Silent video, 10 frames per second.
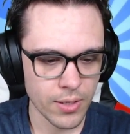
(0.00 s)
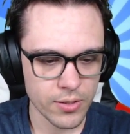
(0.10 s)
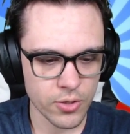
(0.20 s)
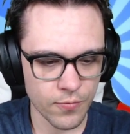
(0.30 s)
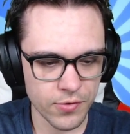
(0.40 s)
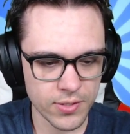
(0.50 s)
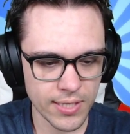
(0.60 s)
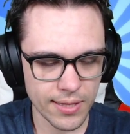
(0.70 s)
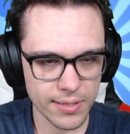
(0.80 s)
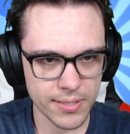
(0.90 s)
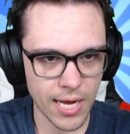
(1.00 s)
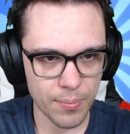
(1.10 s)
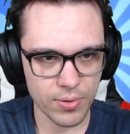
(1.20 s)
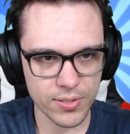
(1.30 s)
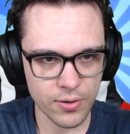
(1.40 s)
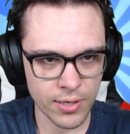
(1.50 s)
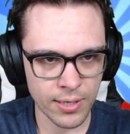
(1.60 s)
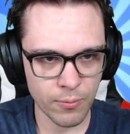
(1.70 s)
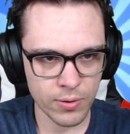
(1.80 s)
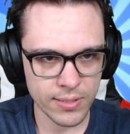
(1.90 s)
So if you see at the top of the screen
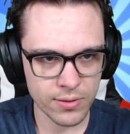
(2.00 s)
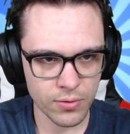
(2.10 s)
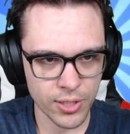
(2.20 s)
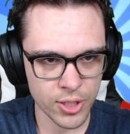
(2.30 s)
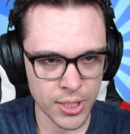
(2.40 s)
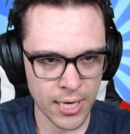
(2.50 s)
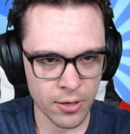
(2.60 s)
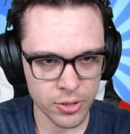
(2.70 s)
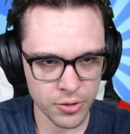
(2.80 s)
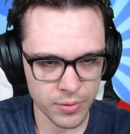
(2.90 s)
where it says Lurking Shadow shows